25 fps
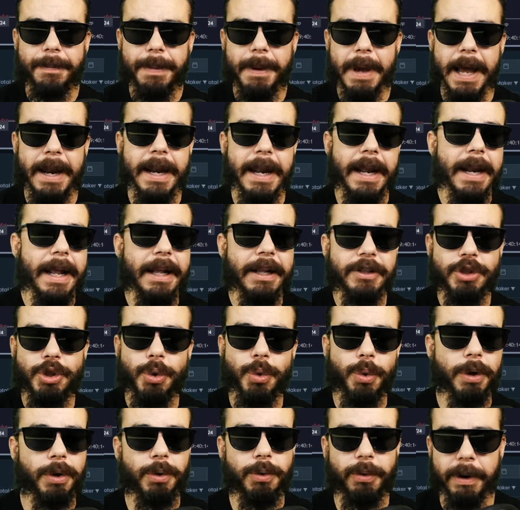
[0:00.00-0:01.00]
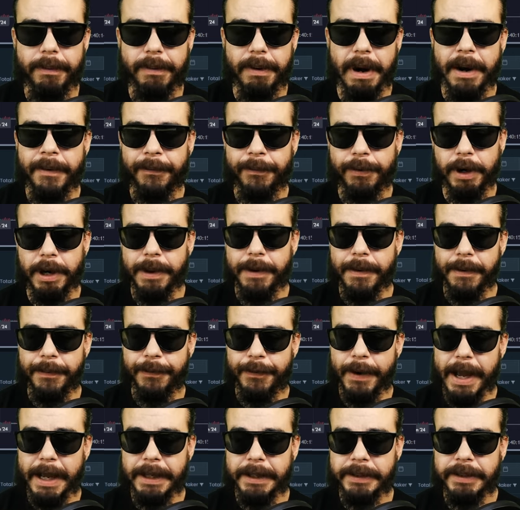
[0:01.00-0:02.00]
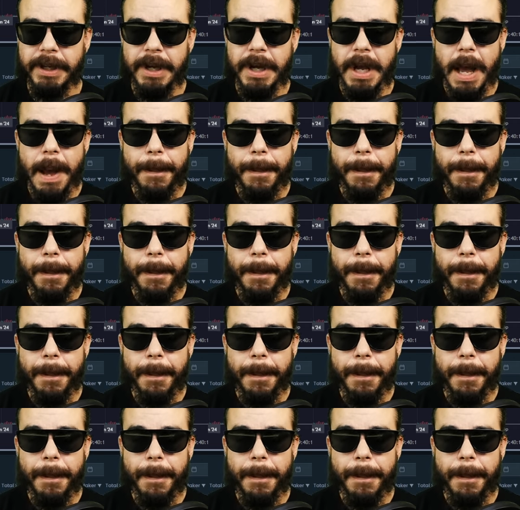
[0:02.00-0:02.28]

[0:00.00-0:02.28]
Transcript: bit and then hit 2 or 3 right in front of your face.